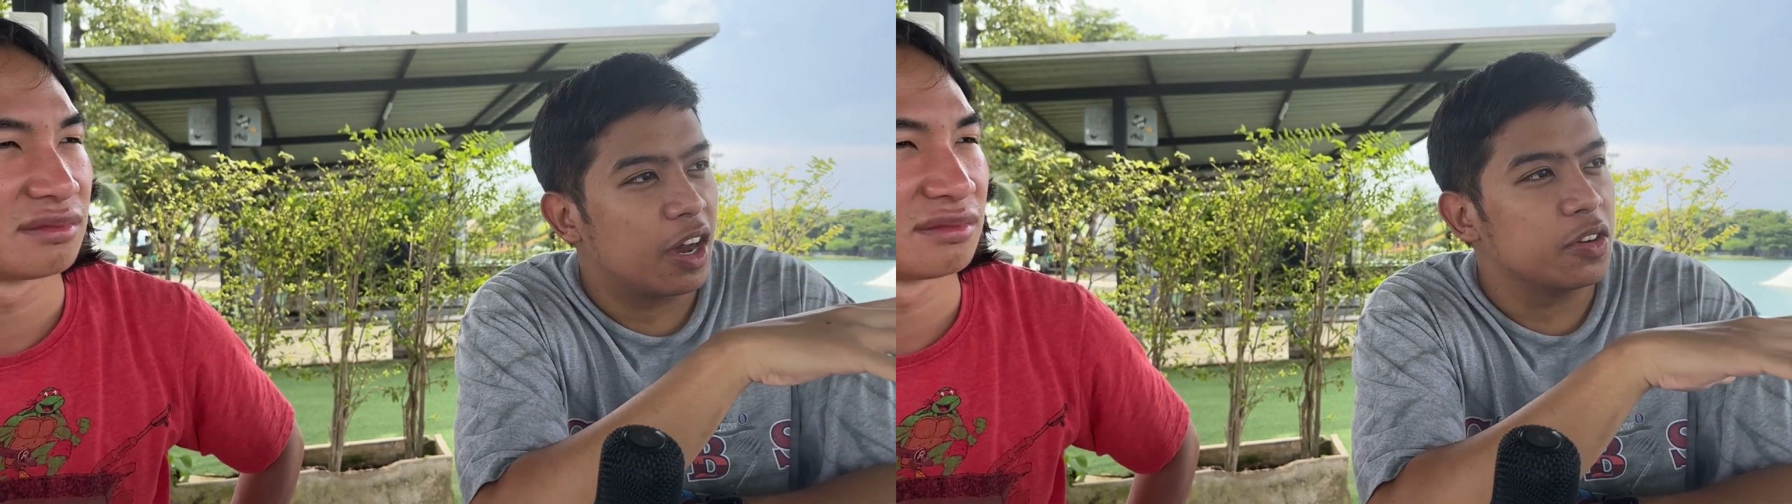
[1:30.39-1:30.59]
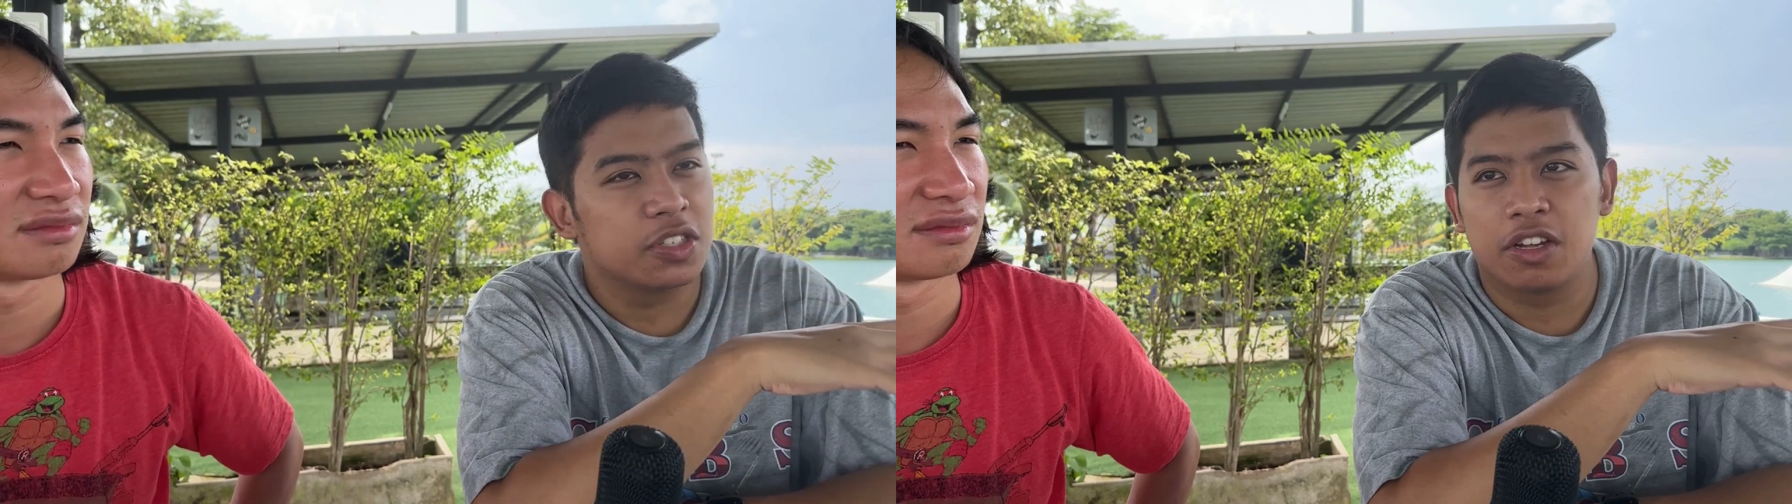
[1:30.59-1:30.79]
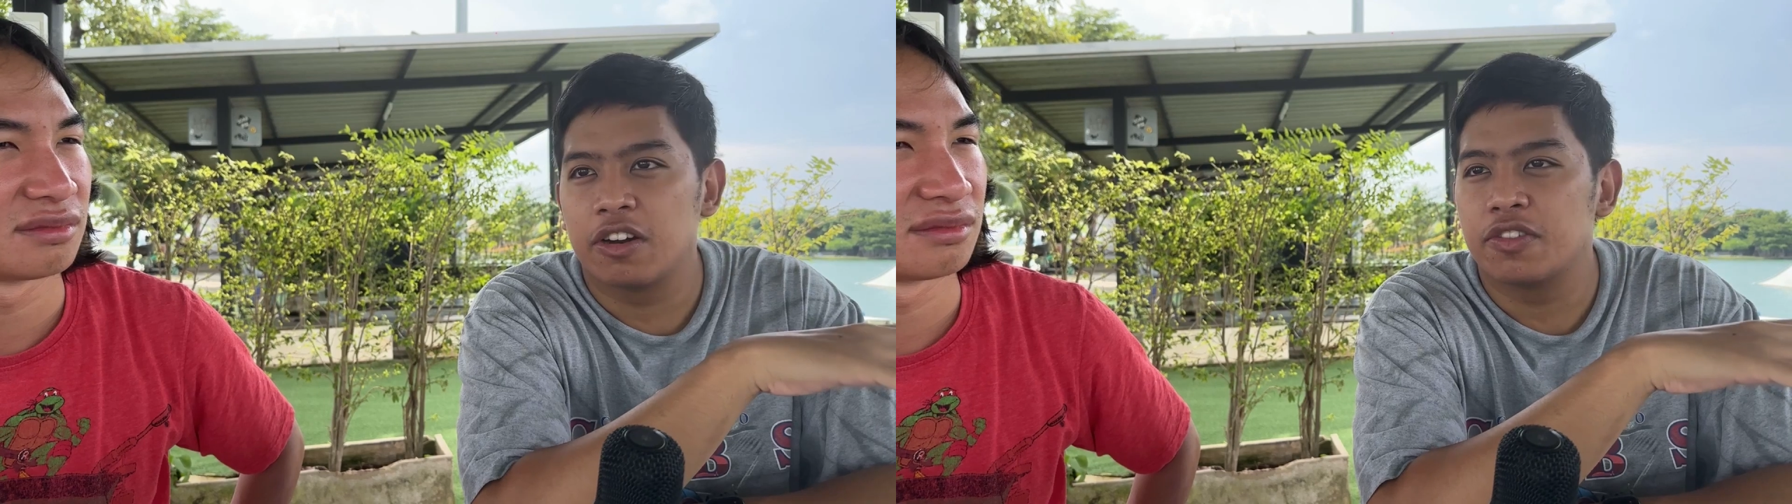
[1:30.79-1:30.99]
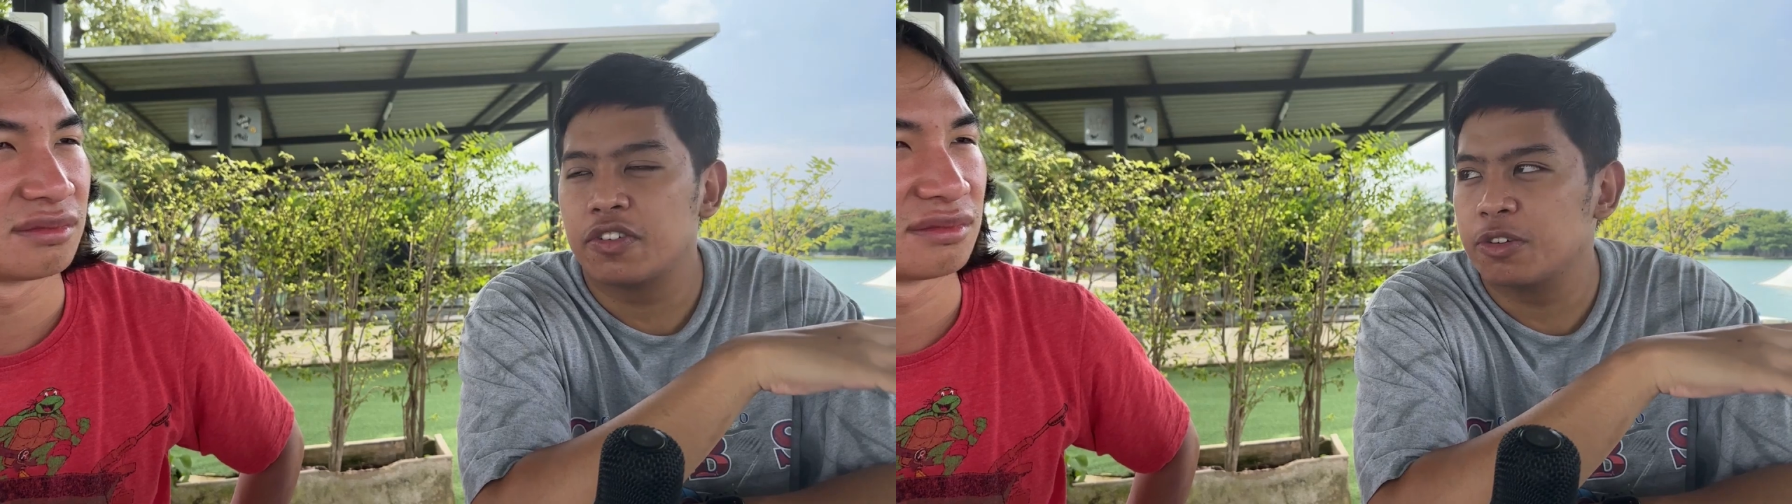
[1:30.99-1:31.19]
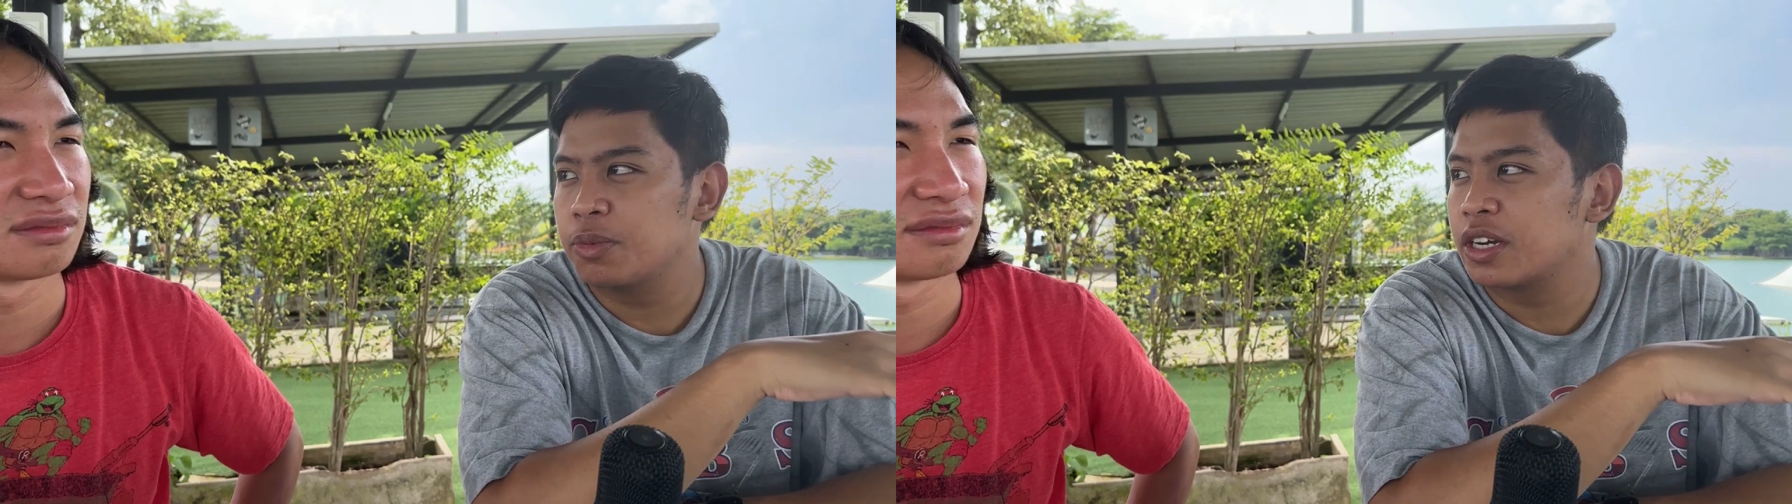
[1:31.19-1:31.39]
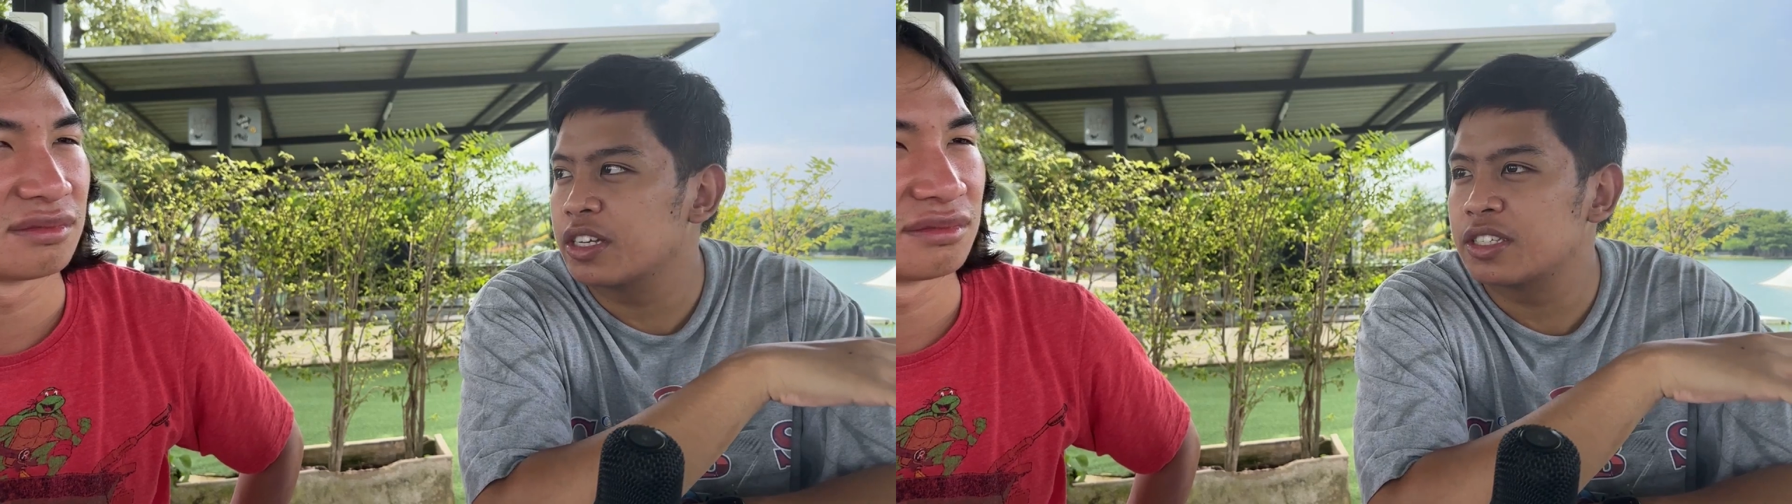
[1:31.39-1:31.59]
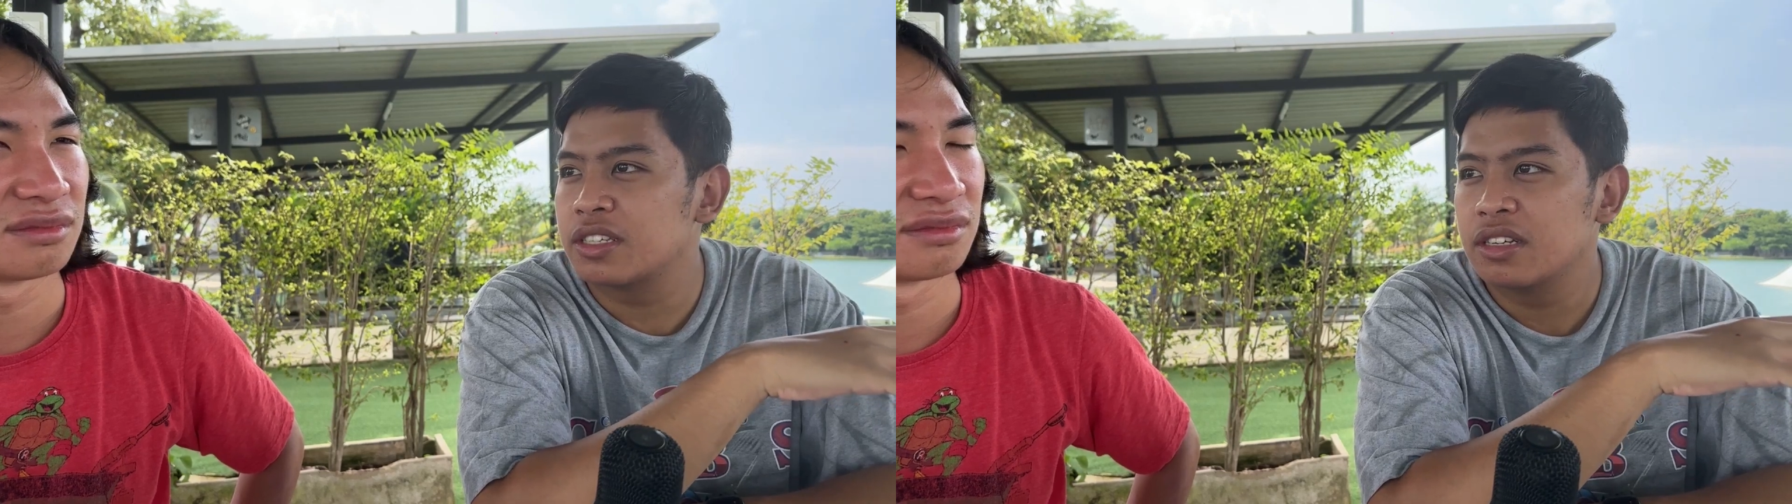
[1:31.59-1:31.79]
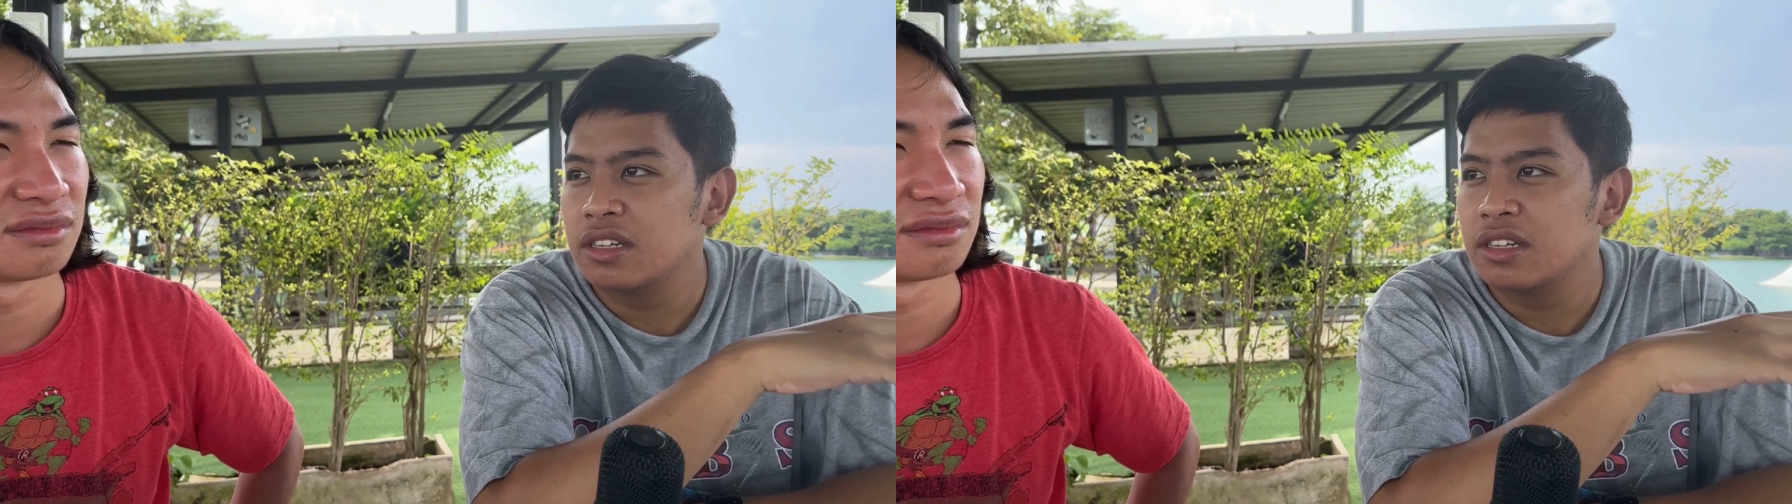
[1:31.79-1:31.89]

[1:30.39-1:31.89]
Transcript: this started for you, because